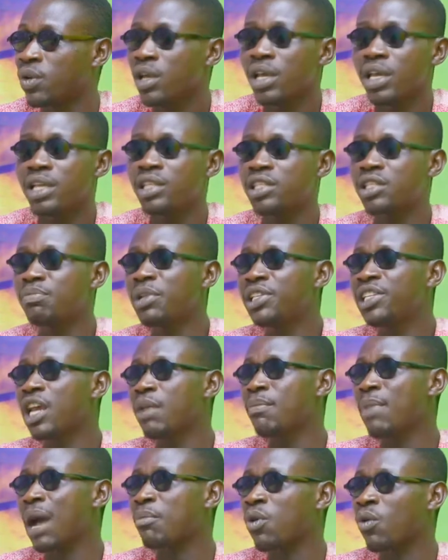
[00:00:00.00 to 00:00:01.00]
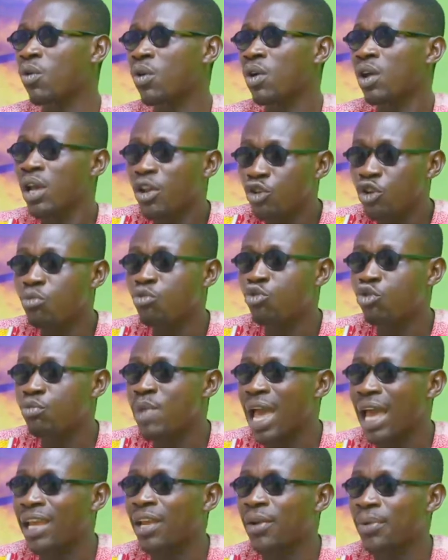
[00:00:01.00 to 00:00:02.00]
Into me, J. Mammo, and you could be a
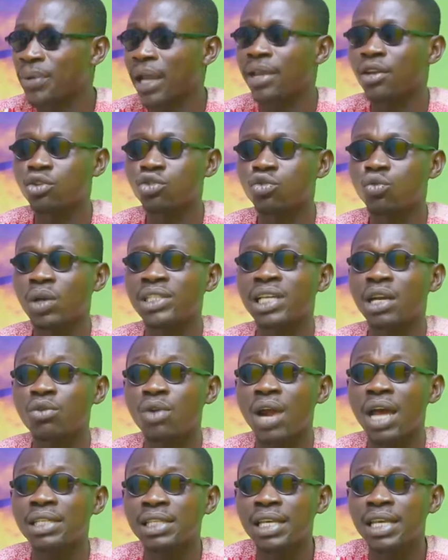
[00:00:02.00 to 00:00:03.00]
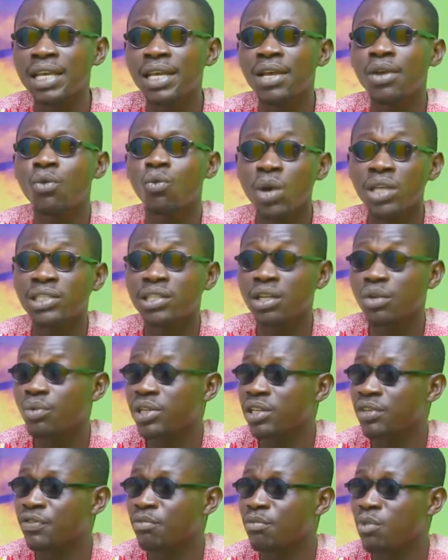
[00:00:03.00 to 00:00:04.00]
Esha etua, Takoradi, Western Region
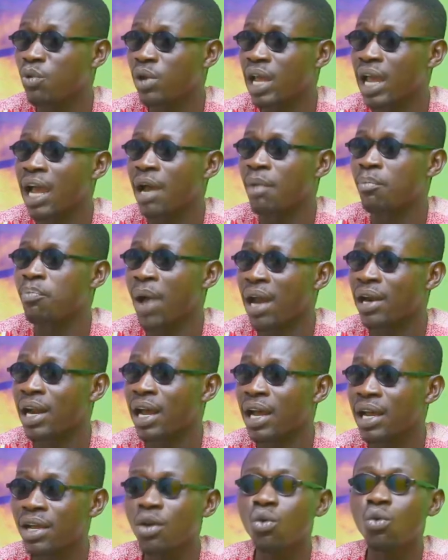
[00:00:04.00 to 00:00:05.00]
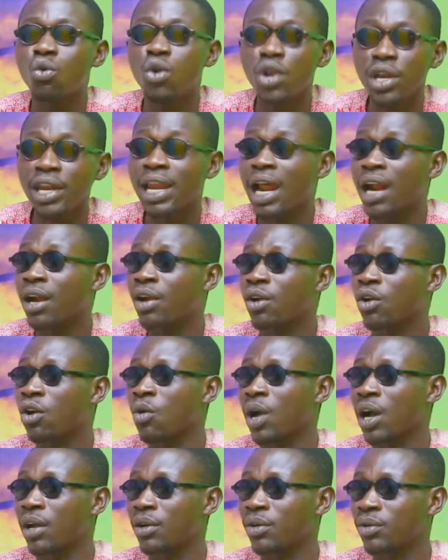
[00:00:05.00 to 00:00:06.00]
for Bunde, and Para, Queen in Arana or
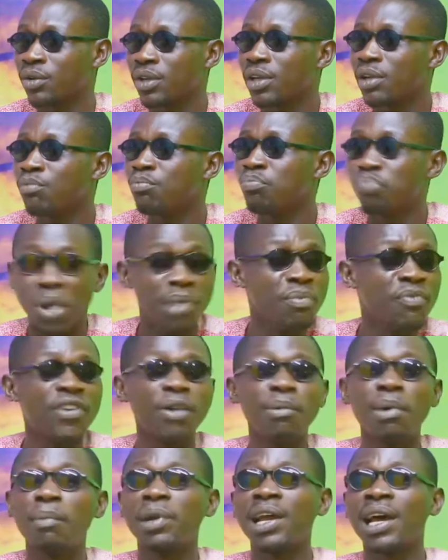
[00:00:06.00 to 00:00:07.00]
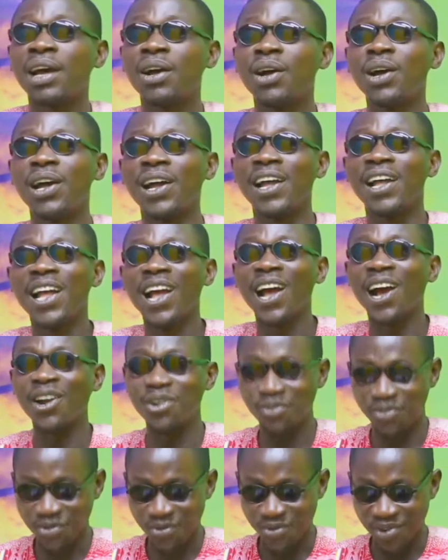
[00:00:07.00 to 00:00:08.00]
Hano. Wim for Mamma, I don't
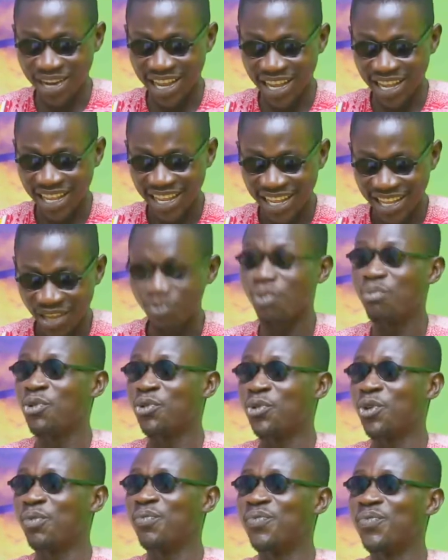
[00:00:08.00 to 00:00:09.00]
know who there, a woman.